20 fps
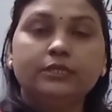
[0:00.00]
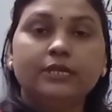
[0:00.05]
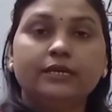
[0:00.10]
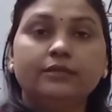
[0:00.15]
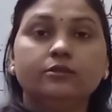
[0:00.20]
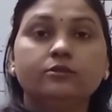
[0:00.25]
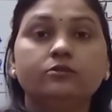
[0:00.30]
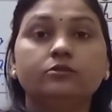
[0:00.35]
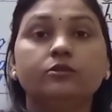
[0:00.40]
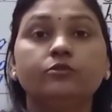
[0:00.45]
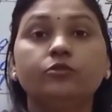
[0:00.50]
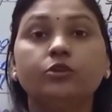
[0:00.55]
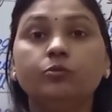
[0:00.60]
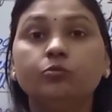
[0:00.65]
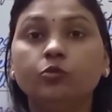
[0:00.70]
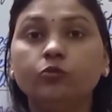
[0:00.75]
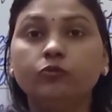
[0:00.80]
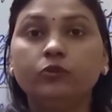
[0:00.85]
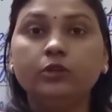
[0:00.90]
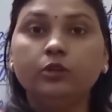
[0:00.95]
that is the
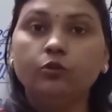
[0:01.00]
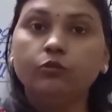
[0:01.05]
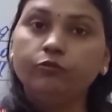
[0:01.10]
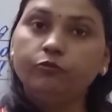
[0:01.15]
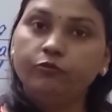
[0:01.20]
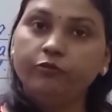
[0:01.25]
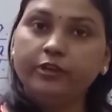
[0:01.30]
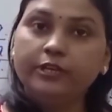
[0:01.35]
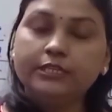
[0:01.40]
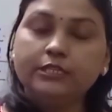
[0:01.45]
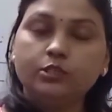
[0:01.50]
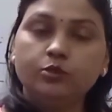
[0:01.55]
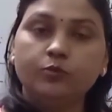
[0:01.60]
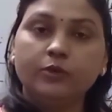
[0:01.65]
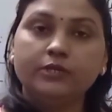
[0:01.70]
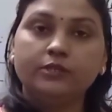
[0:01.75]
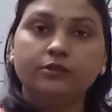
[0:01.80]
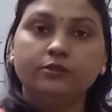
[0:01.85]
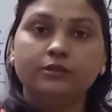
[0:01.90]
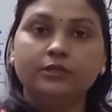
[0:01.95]
removal of waste
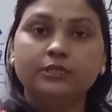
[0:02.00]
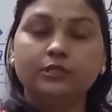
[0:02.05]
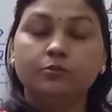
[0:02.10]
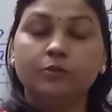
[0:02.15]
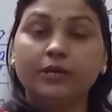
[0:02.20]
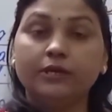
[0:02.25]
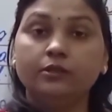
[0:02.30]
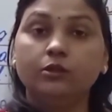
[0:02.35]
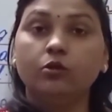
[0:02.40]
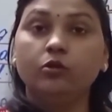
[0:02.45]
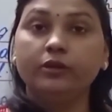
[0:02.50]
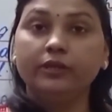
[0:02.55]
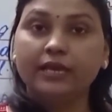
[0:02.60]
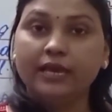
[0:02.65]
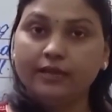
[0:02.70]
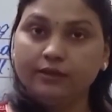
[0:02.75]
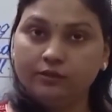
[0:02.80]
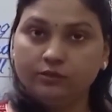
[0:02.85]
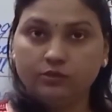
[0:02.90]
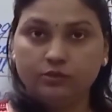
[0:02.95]
materials by the
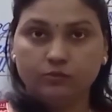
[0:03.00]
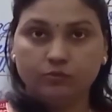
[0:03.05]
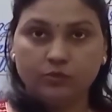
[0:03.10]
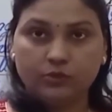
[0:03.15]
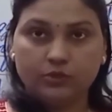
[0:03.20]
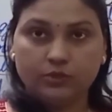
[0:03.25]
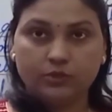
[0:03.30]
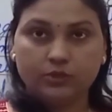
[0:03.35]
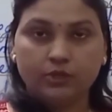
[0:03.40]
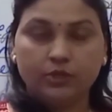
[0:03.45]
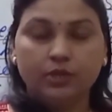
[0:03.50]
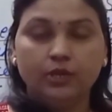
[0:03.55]
organisms.